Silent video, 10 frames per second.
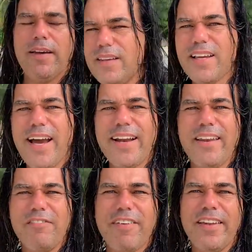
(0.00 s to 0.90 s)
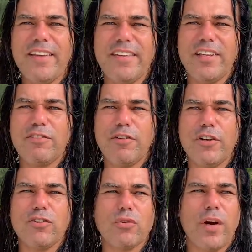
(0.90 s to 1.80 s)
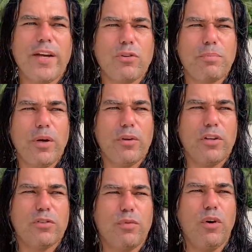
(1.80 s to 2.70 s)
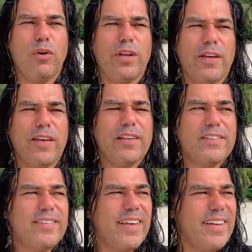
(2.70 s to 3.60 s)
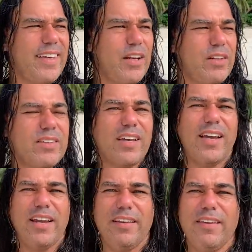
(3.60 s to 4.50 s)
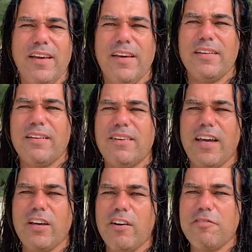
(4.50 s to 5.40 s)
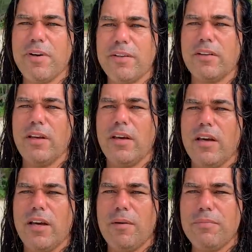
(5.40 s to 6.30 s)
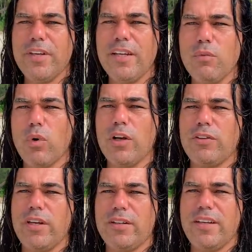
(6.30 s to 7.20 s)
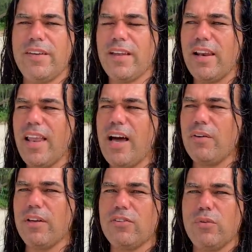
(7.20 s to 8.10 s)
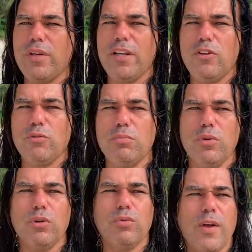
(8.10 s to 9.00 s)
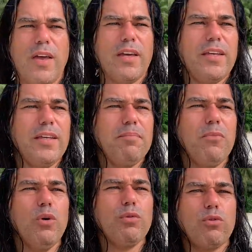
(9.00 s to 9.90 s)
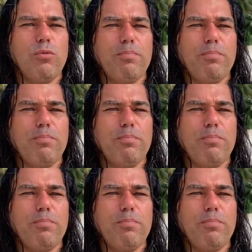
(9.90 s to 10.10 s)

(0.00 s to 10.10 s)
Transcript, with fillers: The guy that invented these first tried to build this floating city here in Thailand. The Thai government um, didn't want it, didn't allow it, so he needed to move. He moved to